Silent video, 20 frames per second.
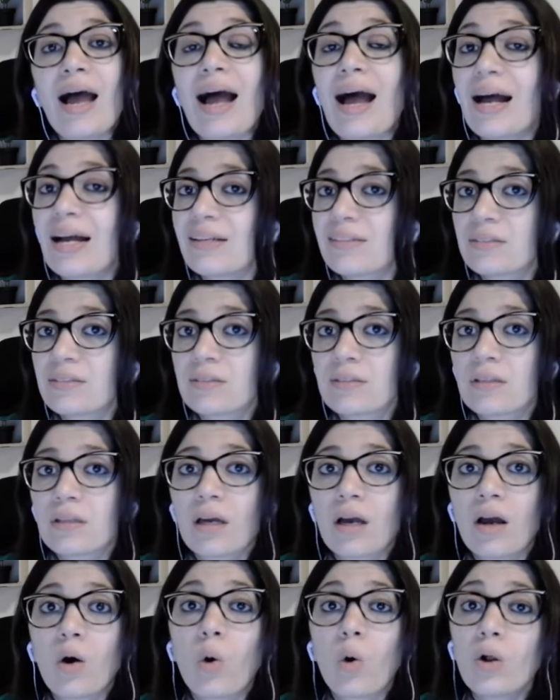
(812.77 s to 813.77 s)
ask
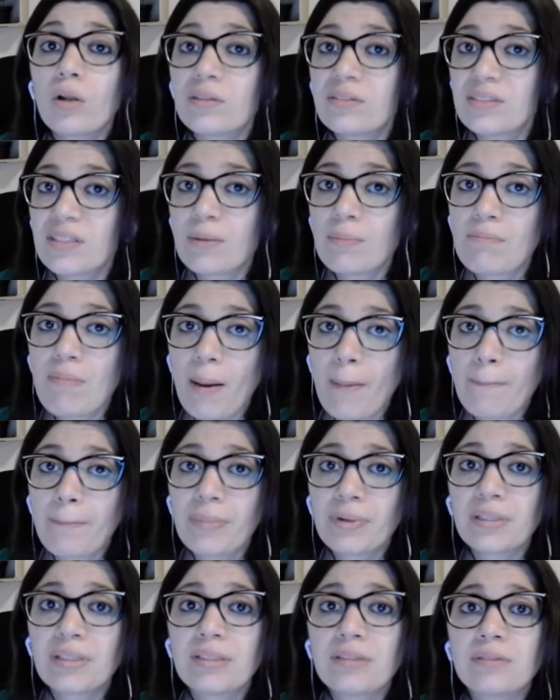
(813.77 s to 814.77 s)
all team
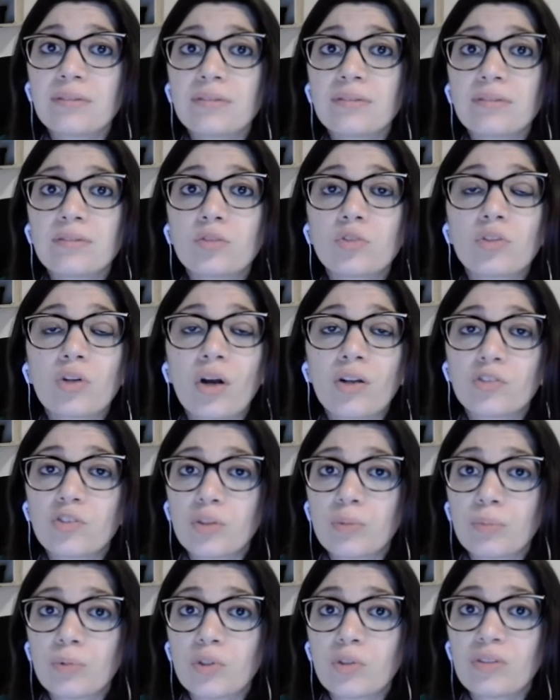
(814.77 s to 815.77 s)
members to
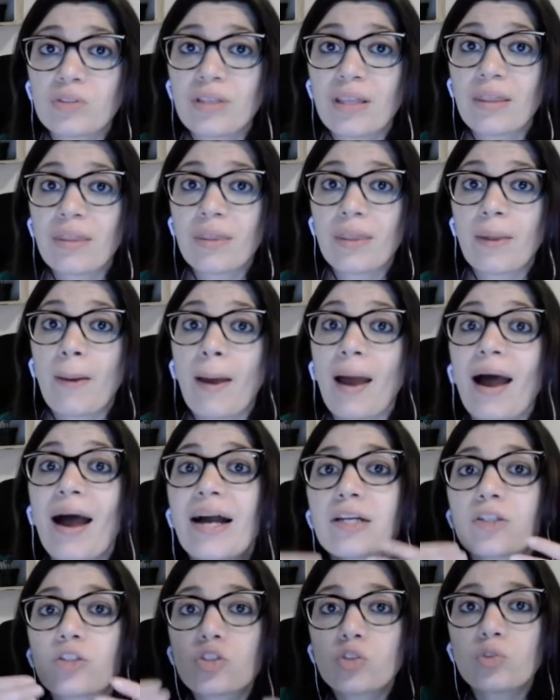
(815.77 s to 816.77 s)
contribute in the
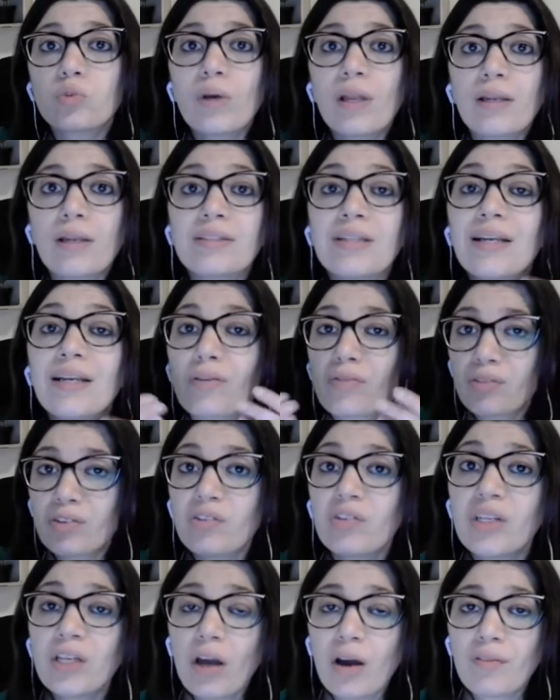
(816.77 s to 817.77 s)
actual
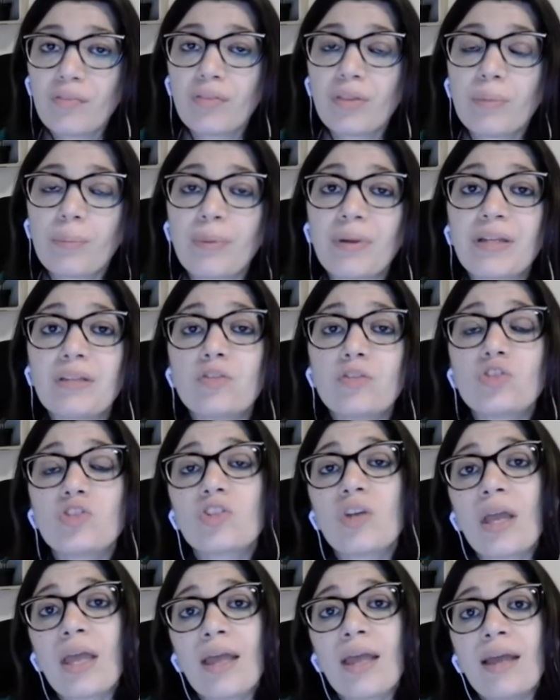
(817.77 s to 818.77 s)
delivery of the pitch,